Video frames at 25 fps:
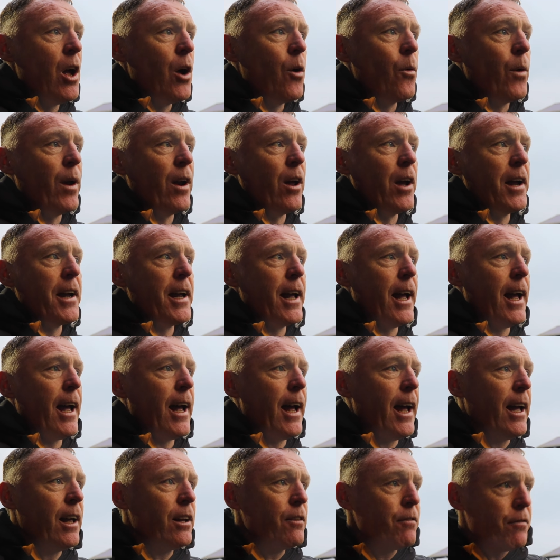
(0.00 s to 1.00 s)
When
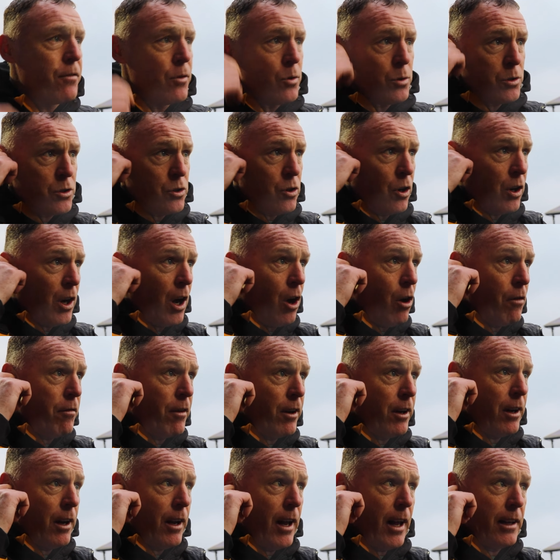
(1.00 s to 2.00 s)
I first took
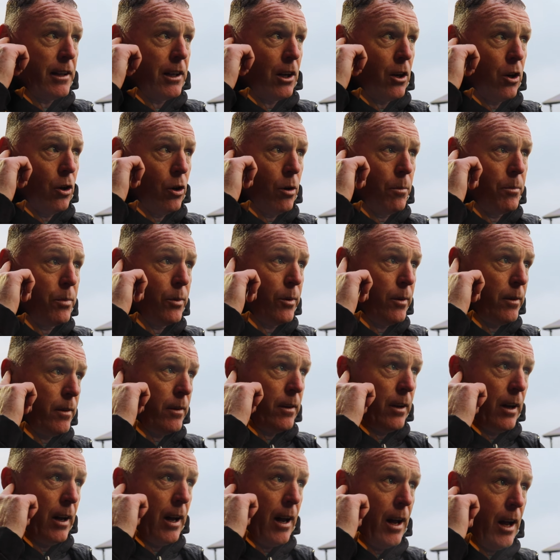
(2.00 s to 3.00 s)
over at the club,
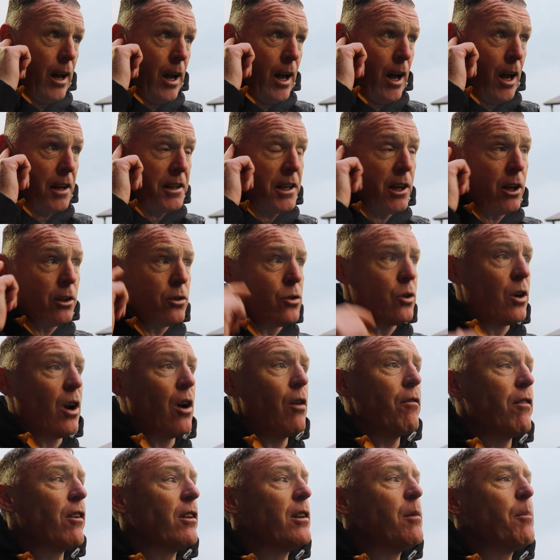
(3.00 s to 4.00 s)
I think I took
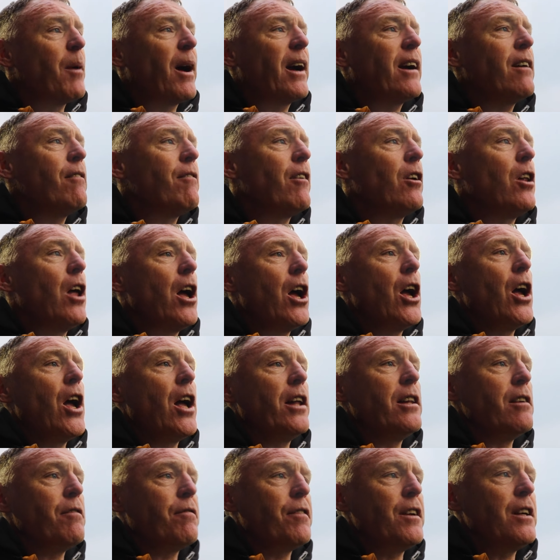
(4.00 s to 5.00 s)
over on the back of a
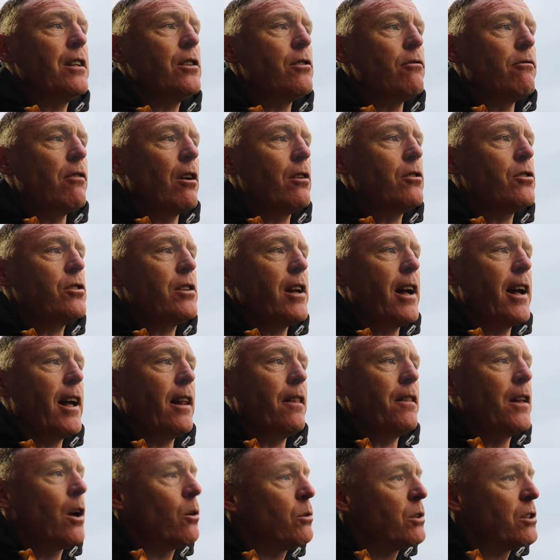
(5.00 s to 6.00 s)
defeat to Rochdale.
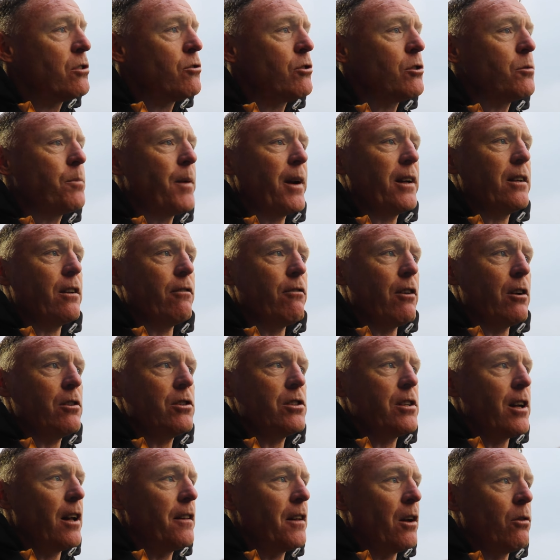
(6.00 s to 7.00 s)
No disrespect to
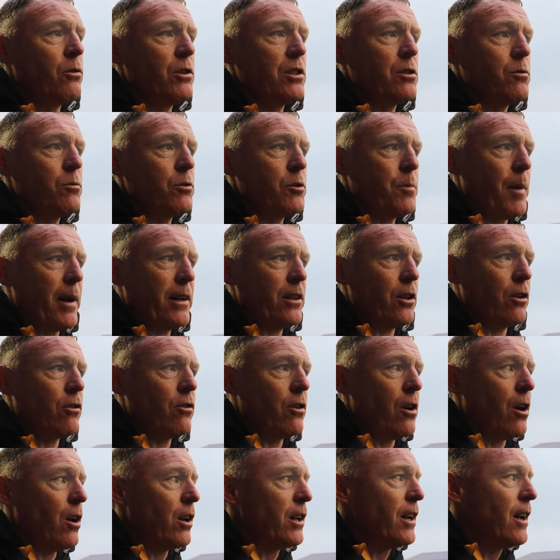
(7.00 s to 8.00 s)
Rochdale, no disrespect to
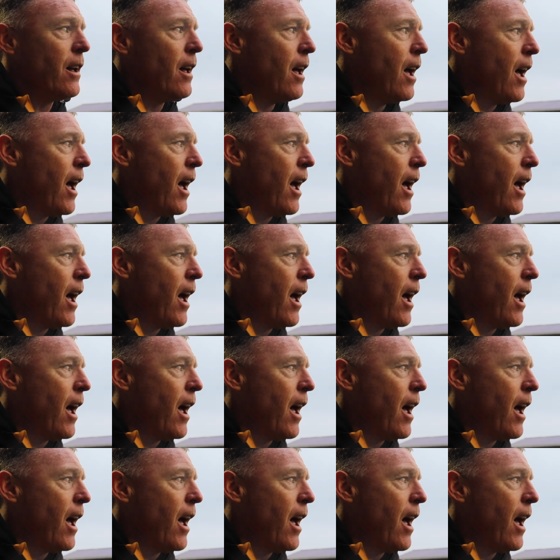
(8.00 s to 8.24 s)
Crawley.